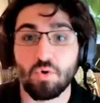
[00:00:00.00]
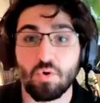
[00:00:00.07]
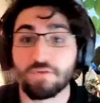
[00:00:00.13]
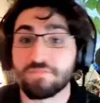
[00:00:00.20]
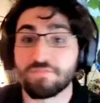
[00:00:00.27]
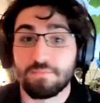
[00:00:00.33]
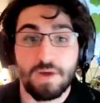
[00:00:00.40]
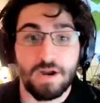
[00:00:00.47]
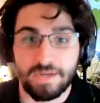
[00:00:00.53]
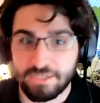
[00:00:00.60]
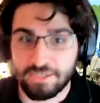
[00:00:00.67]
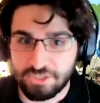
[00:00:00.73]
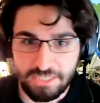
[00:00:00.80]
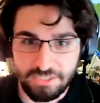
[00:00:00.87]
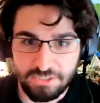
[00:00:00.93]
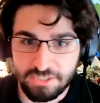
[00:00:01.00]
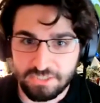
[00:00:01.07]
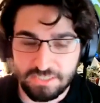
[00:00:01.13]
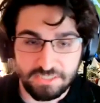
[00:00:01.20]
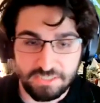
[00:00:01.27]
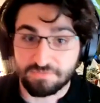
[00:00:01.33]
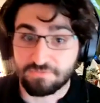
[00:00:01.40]
Or if the market
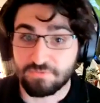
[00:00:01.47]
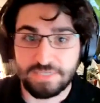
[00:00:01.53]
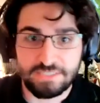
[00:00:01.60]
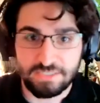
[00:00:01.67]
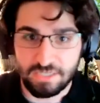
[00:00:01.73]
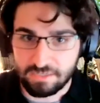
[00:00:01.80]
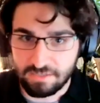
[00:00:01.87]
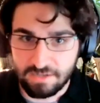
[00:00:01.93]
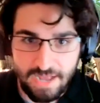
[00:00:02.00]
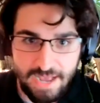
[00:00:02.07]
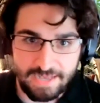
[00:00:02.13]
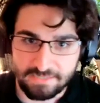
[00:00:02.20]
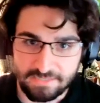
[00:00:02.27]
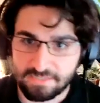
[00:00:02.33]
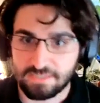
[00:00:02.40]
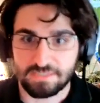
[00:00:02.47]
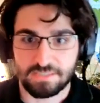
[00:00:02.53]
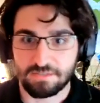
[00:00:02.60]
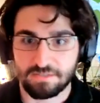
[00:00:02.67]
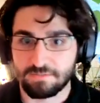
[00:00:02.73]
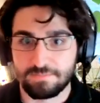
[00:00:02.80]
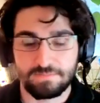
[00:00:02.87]
changes and there's a freeze on glass because
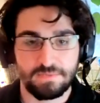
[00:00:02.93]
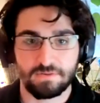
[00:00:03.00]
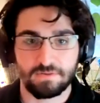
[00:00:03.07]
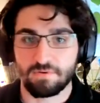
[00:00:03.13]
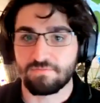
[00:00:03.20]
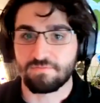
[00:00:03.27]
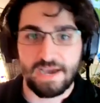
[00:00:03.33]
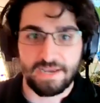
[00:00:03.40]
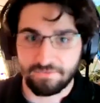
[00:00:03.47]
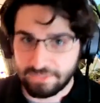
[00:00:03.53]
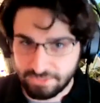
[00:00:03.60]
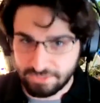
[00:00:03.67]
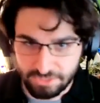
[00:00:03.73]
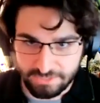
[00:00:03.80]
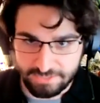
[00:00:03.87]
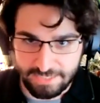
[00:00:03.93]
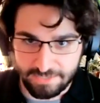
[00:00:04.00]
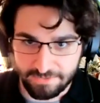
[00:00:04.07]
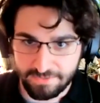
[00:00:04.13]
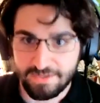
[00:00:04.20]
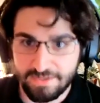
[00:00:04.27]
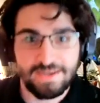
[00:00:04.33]
the, the refinery is shut
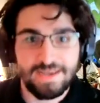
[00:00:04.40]
down.